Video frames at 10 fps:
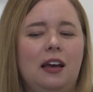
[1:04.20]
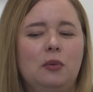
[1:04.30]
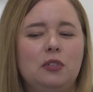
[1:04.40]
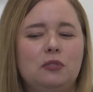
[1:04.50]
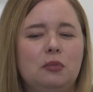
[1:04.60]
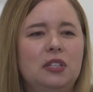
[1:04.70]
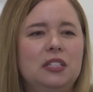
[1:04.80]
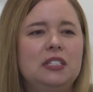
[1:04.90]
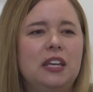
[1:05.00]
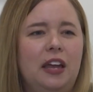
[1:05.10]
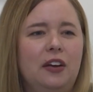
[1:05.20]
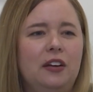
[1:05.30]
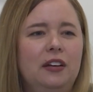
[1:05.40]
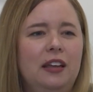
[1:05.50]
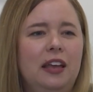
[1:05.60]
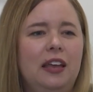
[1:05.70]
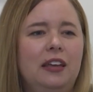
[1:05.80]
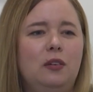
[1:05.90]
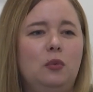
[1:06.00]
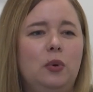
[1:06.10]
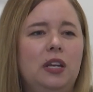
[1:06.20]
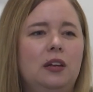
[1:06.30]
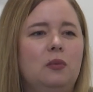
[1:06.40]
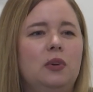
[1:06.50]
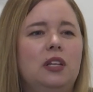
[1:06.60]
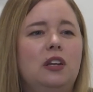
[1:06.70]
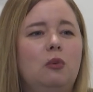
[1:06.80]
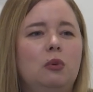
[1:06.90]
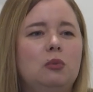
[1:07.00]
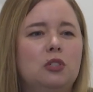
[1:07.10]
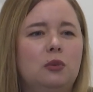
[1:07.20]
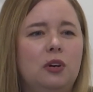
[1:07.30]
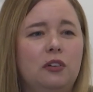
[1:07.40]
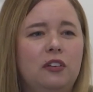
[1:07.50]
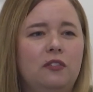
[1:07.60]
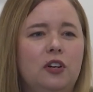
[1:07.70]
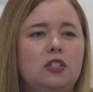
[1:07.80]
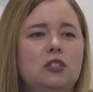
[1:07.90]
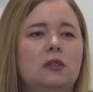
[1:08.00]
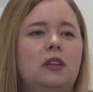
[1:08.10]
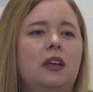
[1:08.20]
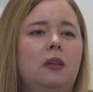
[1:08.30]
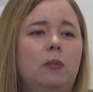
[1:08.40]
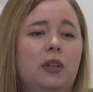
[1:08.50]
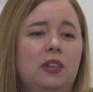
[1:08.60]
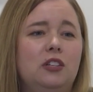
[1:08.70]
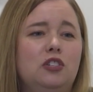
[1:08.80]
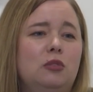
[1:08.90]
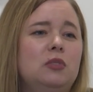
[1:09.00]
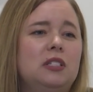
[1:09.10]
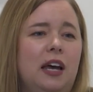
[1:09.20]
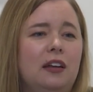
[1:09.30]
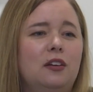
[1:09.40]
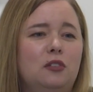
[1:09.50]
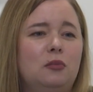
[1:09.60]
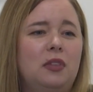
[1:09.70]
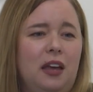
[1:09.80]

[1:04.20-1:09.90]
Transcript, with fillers: I was really scared and we didn't really know what was going on at first but then she was diagnosed with